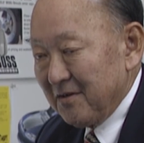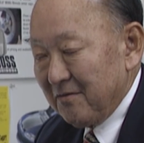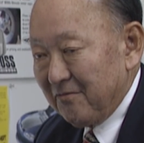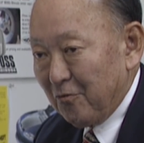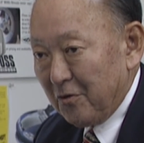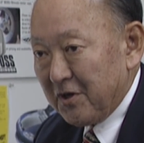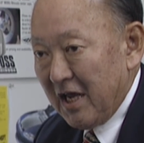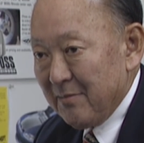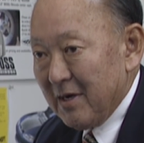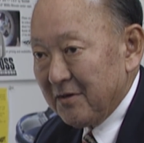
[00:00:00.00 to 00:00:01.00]
Ford
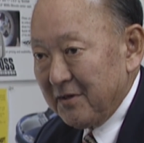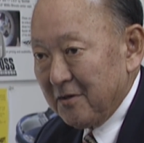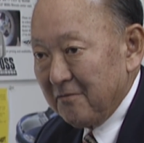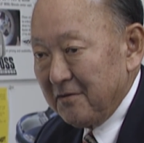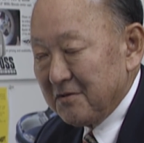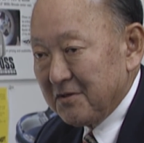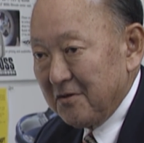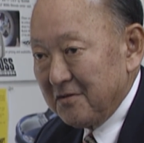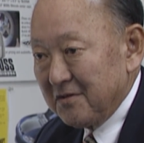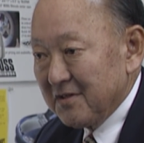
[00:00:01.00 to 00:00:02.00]
came out to interview
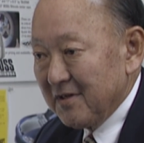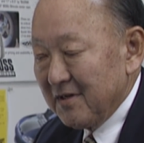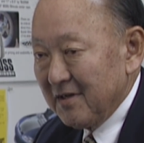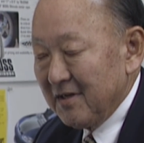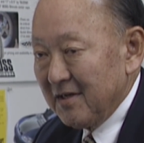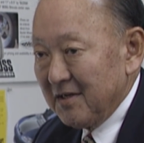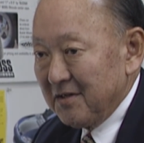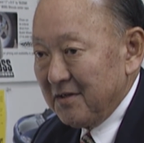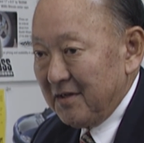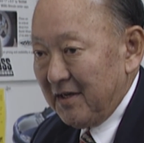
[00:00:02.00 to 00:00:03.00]
students,
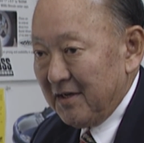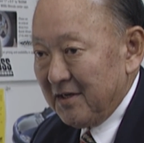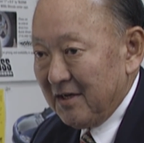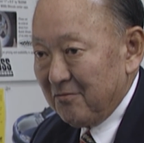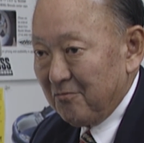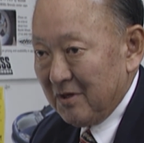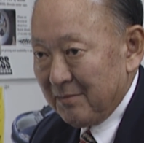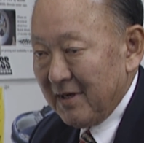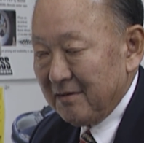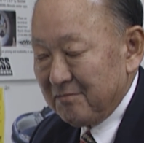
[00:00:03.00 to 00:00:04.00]
and one of
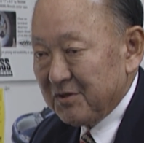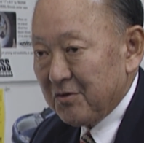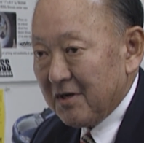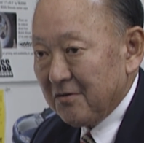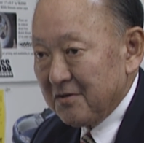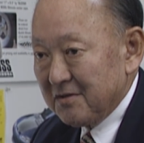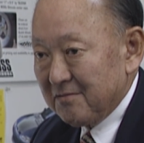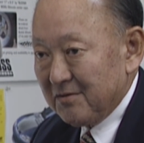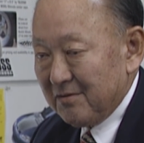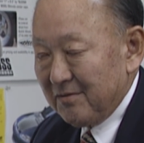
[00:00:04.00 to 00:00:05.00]
my instructors
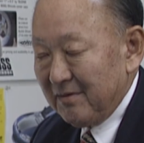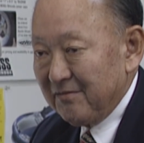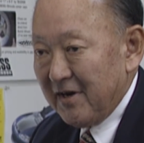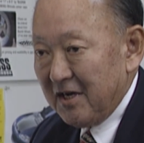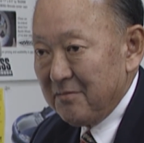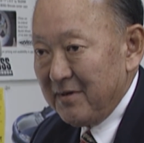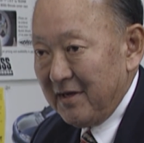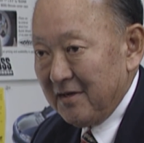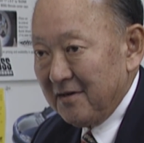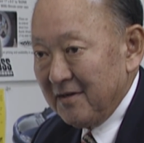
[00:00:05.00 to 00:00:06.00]
invited me
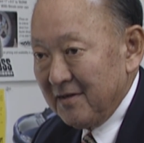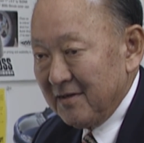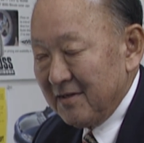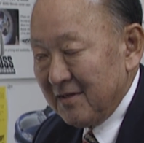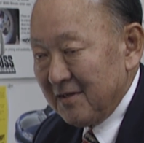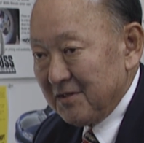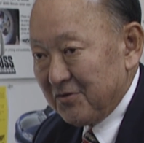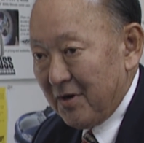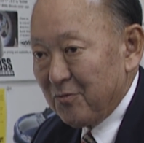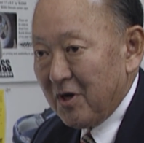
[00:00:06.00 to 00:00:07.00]
in.
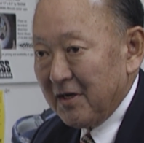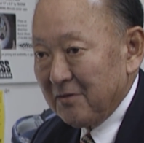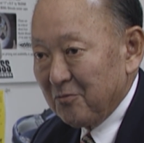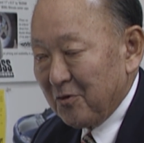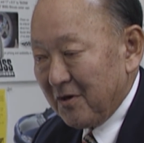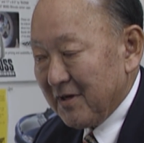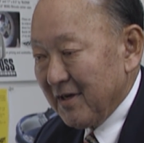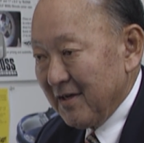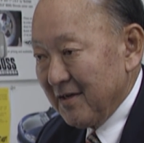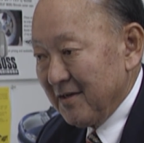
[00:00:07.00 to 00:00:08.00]
So I brought in work,
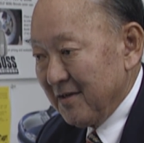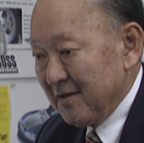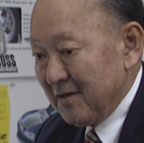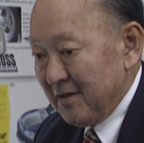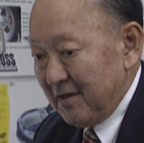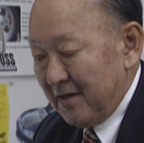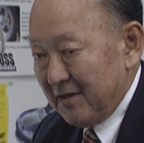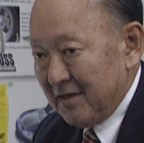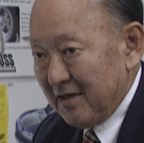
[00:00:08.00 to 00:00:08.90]
and